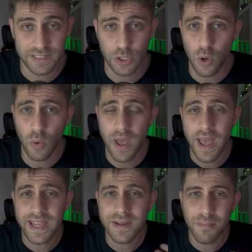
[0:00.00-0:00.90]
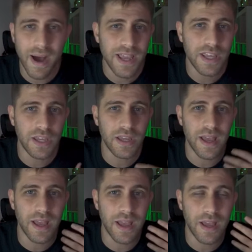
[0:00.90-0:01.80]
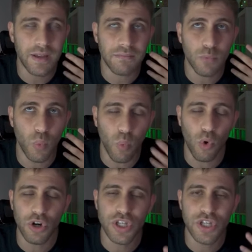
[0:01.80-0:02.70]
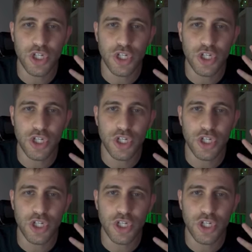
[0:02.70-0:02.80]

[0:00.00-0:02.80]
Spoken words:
You know, in my world